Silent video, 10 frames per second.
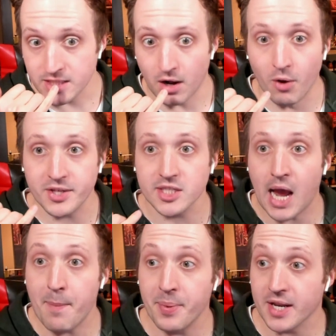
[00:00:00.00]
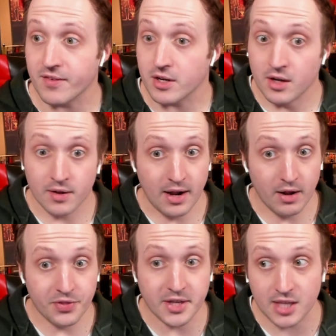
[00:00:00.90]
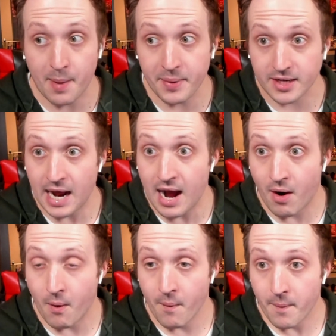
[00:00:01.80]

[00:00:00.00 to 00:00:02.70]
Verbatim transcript: oh, this is happening. This is happening now.